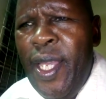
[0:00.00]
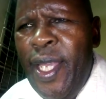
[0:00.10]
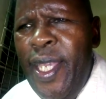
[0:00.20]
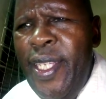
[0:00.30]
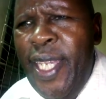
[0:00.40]

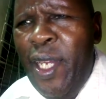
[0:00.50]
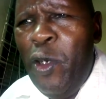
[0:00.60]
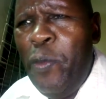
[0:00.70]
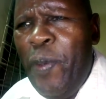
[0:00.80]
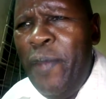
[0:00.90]
In
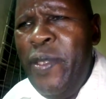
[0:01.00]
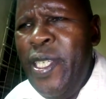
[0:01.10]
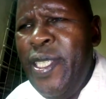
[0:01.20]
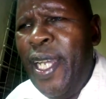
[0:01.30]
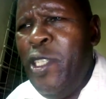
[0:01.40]
general,
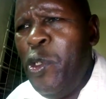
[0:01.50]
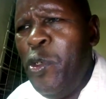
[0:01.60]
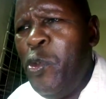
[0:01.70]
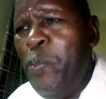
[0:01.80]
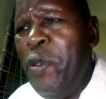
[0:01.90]
premises are
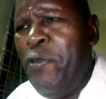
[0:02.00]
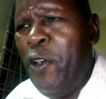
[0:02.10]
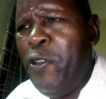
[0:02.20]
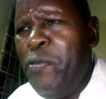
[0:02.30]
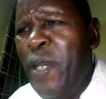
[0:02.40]
shown to be
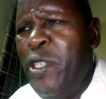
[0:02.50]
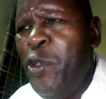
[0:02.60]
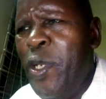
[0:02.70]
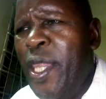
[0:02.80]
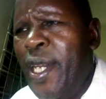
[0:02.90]
false by
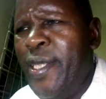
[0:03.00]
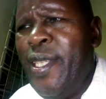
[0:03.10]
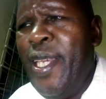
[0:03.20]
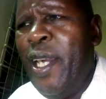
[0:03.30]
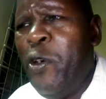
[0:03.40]
showing that
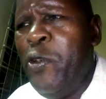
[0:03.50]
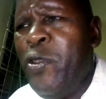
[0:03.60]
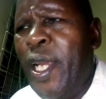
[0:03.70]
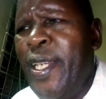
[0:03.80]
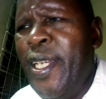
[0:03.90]
their
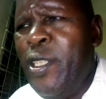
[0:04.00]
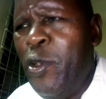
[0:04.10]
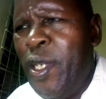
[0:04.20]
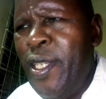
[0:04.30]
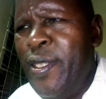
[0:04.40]

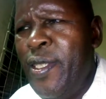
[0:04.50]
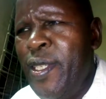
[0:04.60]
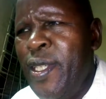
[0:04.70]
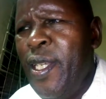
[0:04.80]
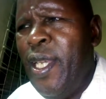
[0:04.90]
contradictories
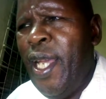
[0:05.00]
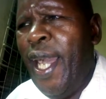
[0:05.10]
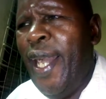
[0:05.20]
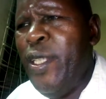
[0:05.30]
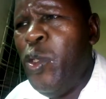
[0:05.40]

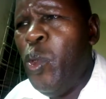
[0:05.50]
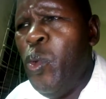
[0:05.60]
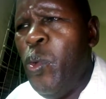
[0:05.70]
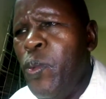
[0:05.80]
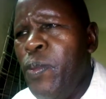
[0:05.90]
are
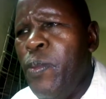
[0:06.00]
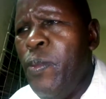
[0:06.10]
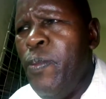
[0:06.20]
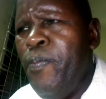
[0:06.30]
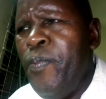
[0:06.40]
true.
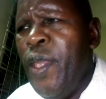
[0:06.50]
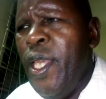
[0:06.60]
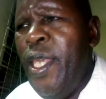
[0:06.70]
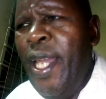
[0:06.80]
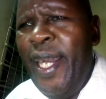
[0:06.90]

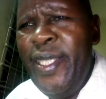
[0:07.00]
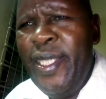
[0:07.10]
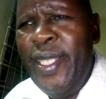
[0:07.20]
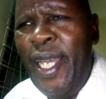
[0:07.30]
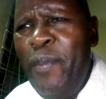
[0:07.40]
Here are
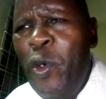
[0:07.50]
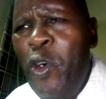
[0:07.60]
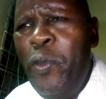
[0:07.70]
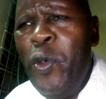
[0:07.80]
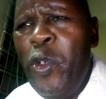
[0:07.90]
some
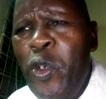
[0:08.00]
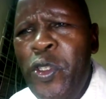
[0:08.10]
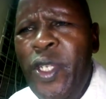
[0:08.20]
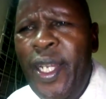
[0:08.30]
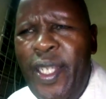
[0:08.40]
common
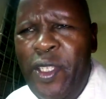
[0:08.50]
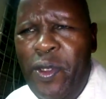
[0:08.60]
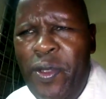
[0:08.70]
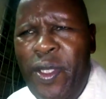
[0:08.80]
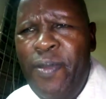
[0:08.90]

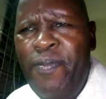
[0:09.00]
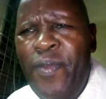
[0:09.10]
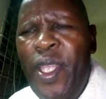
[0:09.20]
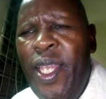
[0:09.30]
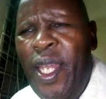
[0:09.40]
contradictions.
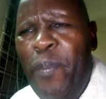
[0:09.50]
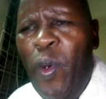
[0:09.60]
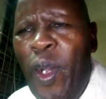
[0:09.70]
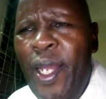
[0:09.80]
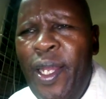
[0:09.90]
Number
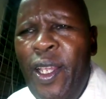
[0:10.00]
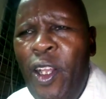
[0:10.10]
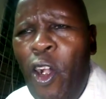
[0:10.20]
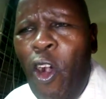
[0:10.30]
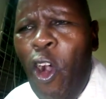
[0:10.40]
one,
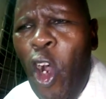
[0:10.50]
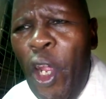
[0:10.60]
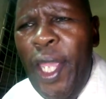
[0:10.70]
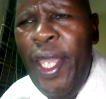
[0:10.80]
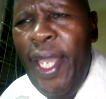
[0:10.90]
all
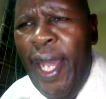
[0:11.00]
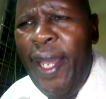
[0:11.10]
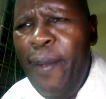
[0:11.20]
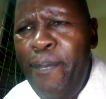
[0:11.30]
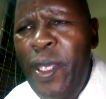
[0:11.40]
A
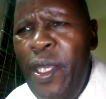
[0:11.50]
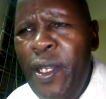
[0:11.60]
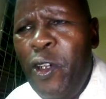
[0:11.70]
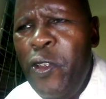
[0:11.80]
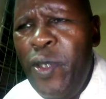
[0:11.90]
are
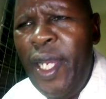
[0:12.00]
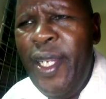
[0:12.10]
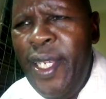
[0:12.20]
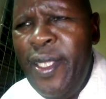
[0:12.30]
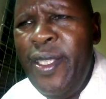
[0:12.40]
B
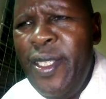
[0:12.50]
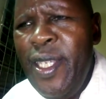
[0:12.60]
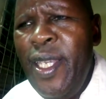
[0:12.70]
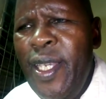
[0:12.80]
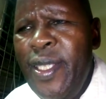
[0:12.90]
contradicts
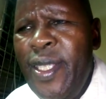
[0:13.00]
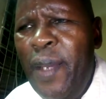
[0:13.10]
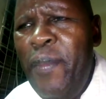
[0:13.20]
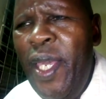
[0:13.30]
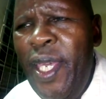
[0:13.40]

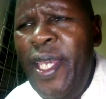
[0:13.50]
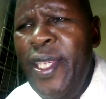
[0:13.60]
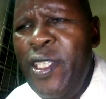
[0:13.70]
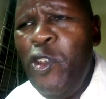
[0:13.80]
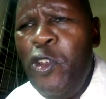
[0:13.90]
some A
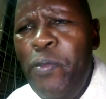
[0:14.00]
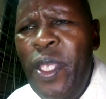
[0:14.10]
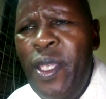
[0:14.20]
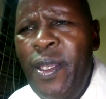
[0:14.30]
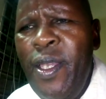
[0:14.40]
is not B.